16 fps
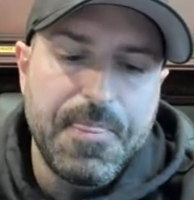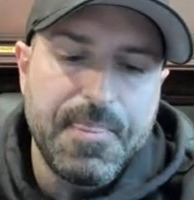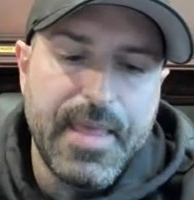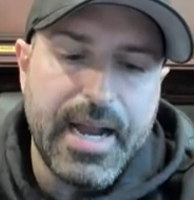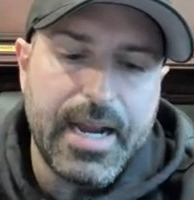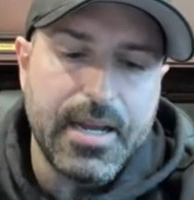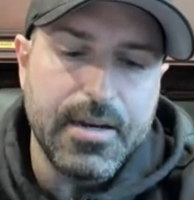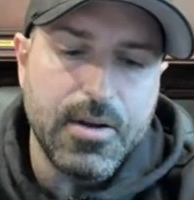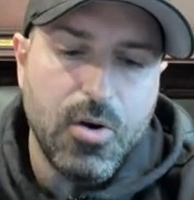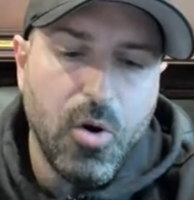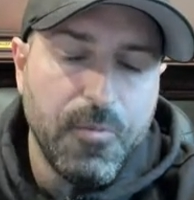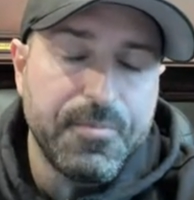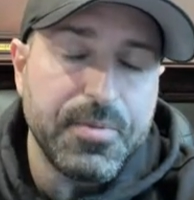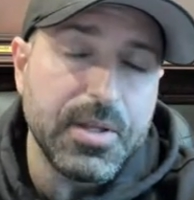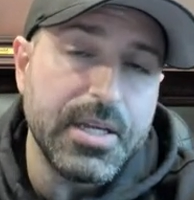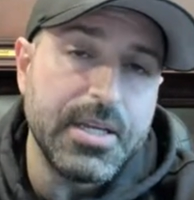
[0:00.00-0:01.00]
that could
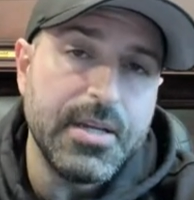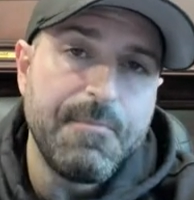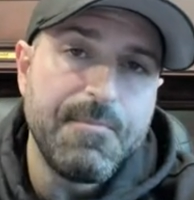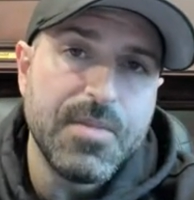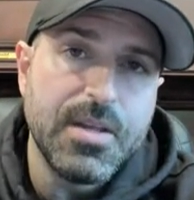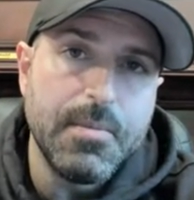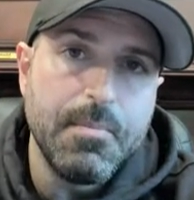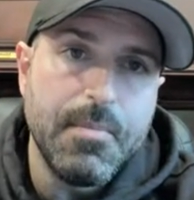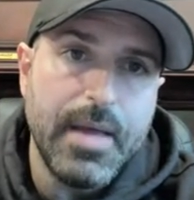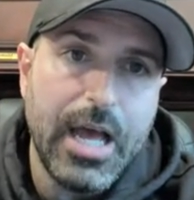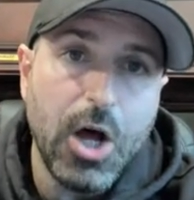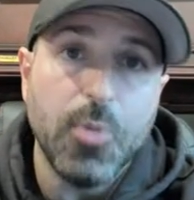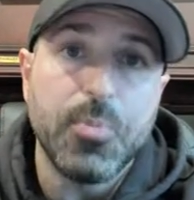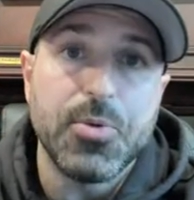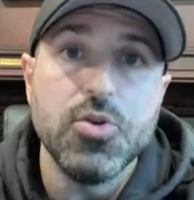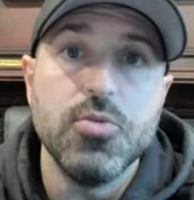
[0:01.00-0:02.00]
hopefully
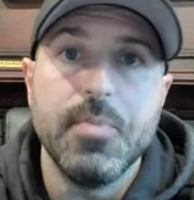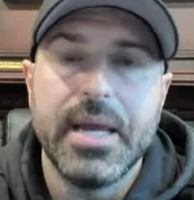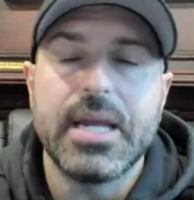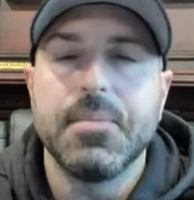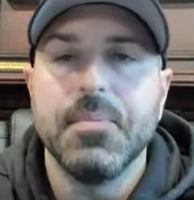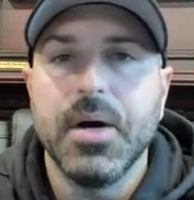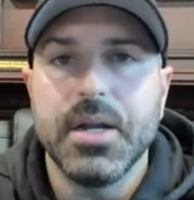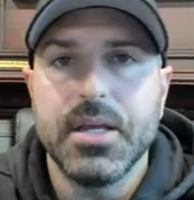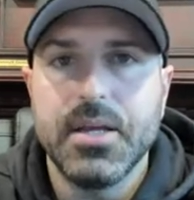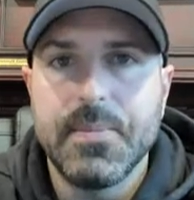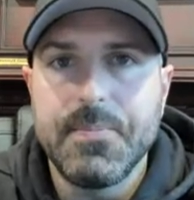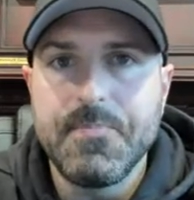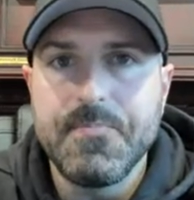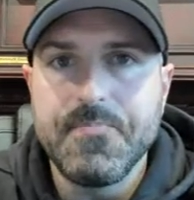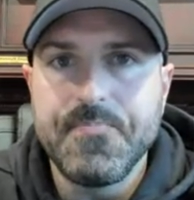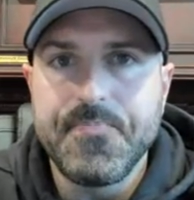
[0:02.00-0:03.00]
help you make money.
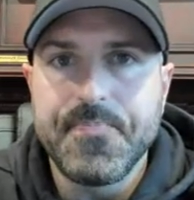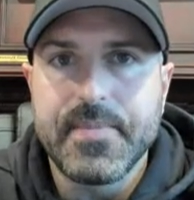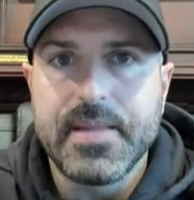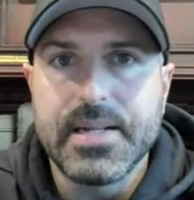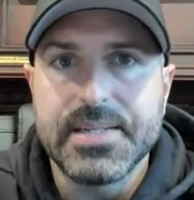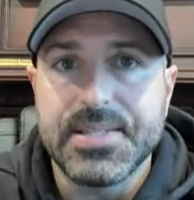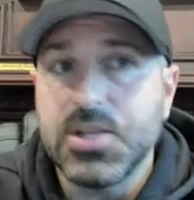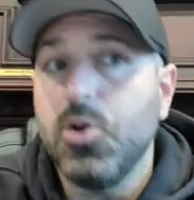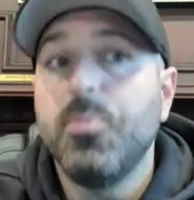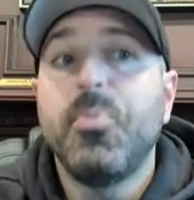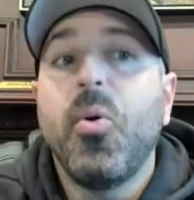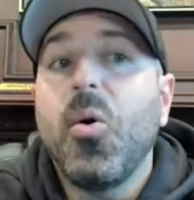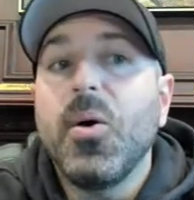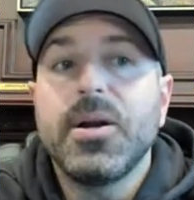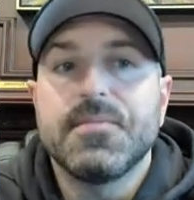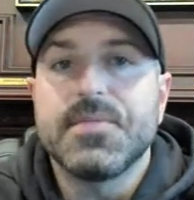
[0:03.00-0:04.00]
It's the whole
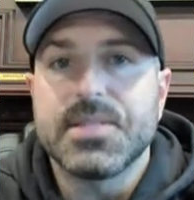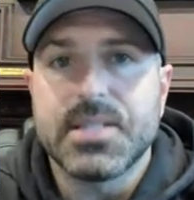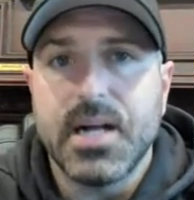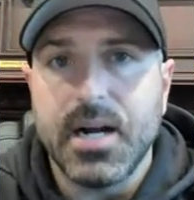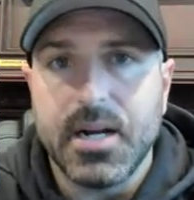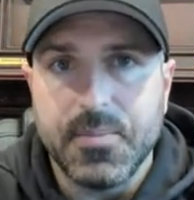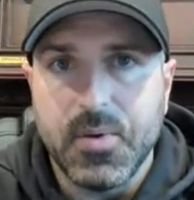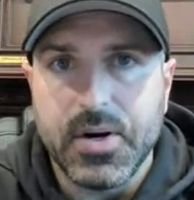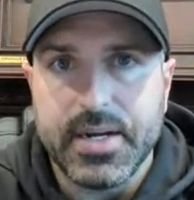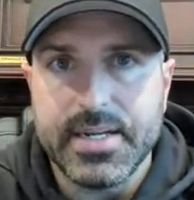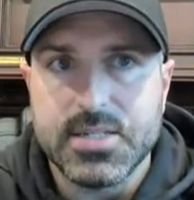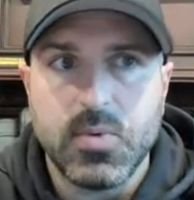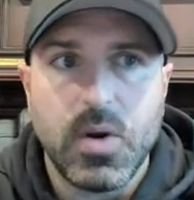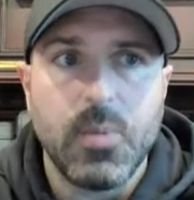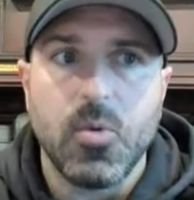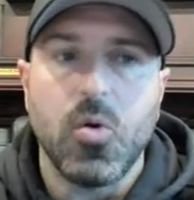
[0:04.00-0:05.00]
point of the stock market.
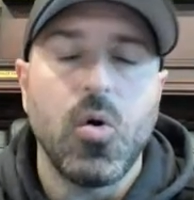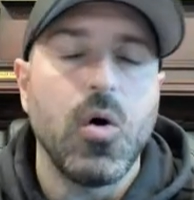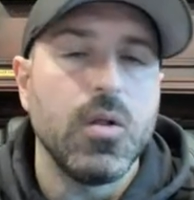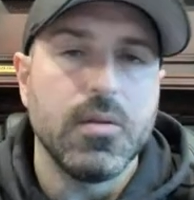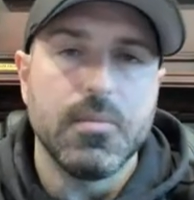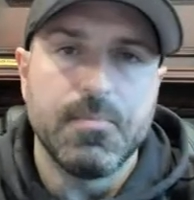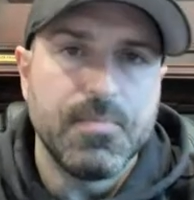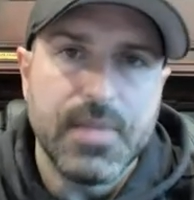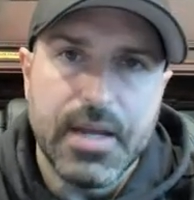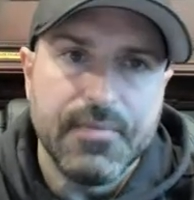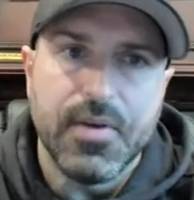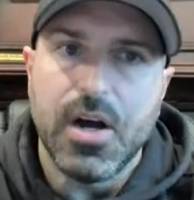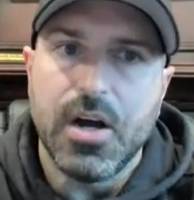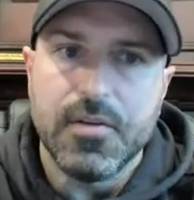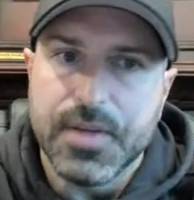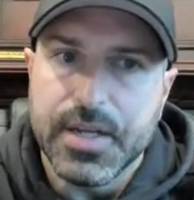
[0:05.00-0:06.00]
It's why we're all
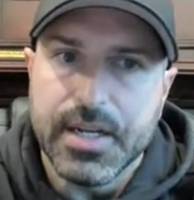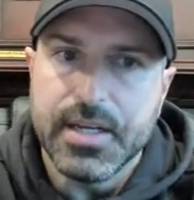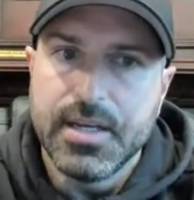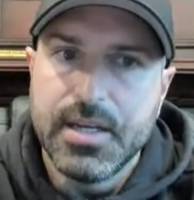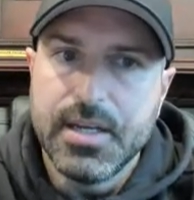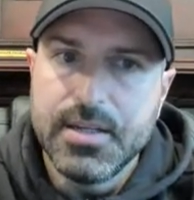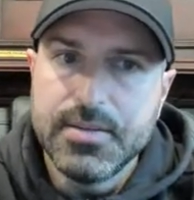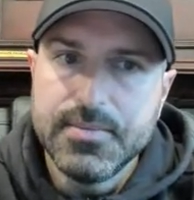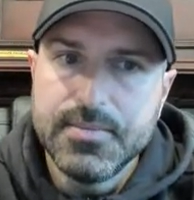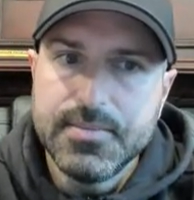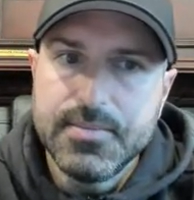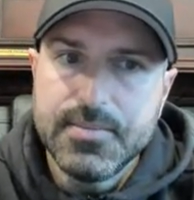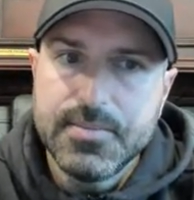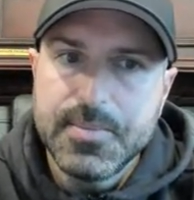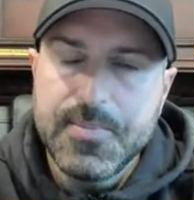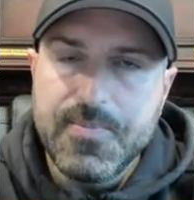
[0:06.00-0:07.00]
involved in it,
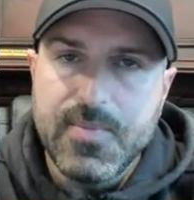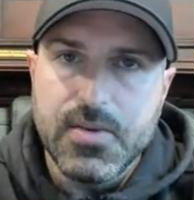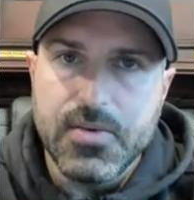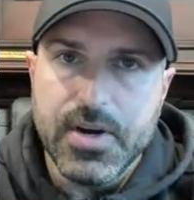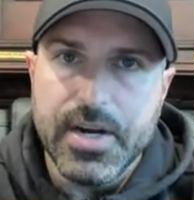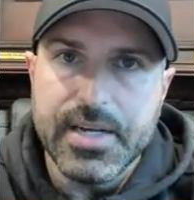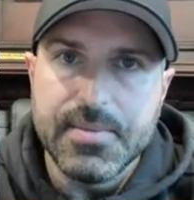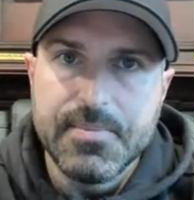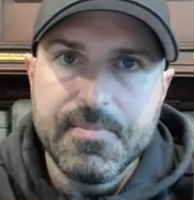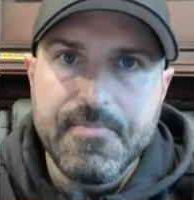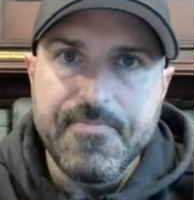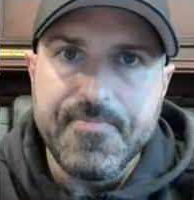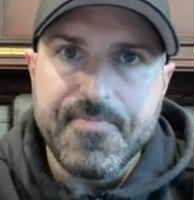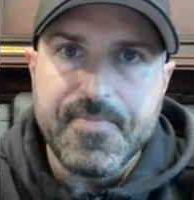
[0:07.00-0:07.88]
right?